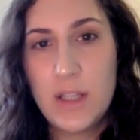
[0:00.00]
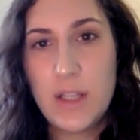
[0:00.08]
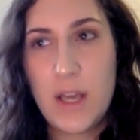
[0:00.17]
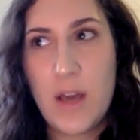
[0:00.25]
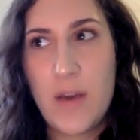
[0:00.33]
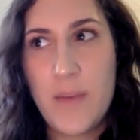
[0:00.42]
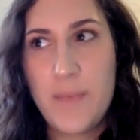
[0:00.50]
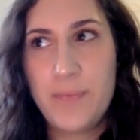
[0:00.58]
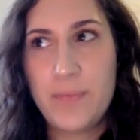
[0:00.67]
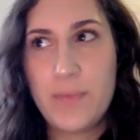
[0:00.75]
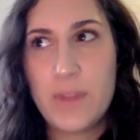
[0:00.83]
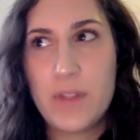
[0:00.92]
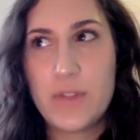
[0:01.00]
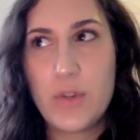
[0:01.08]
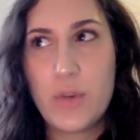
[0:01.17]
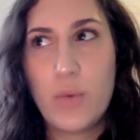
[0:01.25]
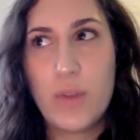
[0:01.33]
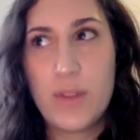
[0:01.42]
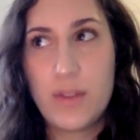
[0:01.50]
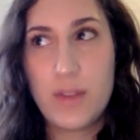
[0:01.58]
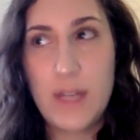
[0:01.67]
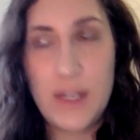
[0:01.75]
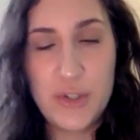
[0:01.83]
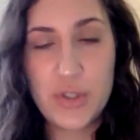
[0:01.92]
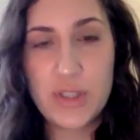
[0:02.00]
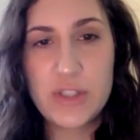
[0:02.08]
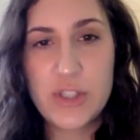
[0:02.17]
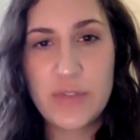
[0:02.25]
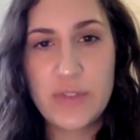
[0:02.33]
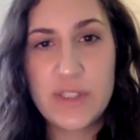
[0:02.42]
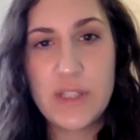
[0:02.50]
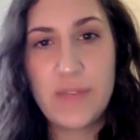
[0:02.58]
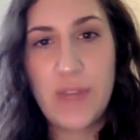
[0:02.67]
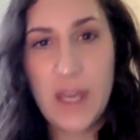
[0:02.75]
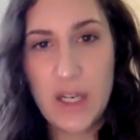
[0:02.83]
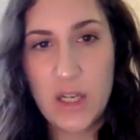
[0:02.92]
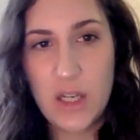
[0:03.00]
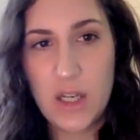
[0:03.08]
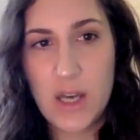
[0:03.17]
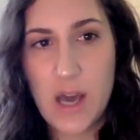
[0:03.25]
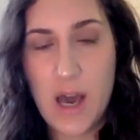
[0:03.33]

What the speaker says: So with the Nature Conservancy of Canada,